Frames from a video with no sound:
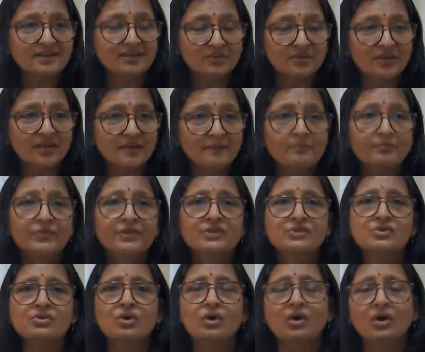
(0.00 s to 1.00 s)
Okay,
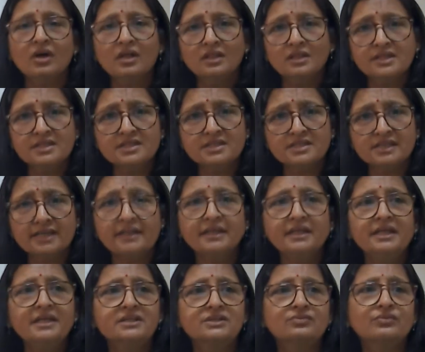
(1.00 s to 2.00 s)
so all these
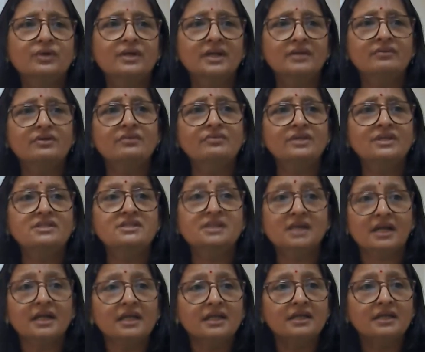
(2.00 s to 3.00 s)
techniques, whatever we
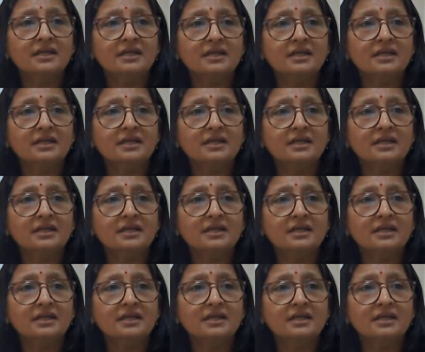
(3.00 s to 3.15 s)
study